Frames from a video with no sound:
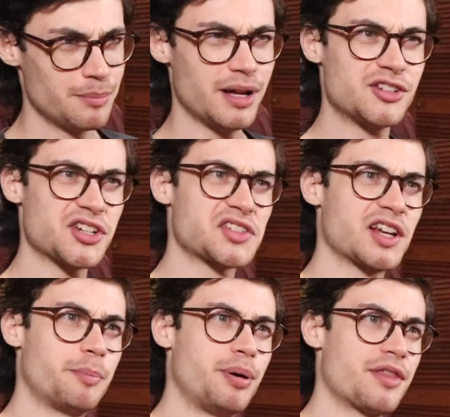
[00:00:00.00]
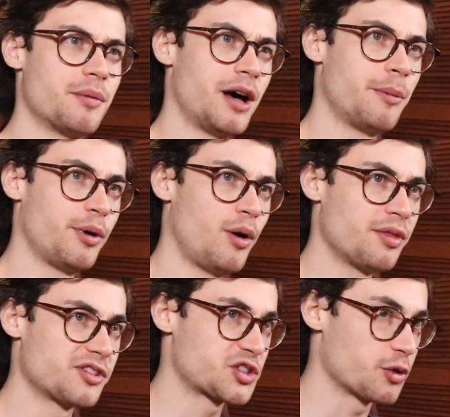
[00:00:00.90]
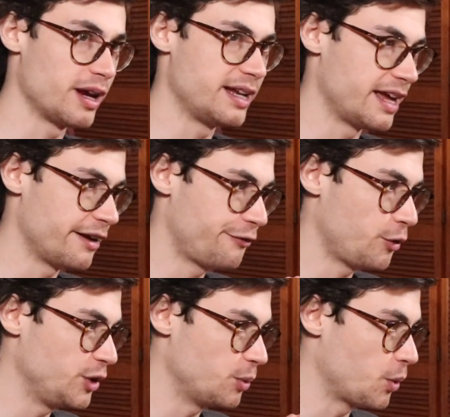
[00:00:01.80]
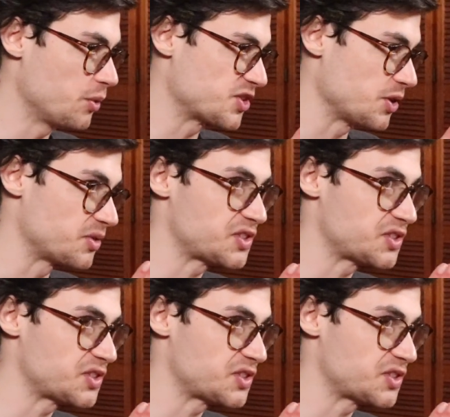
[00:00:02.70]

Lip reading: but just going to put them up on the screen here for you all to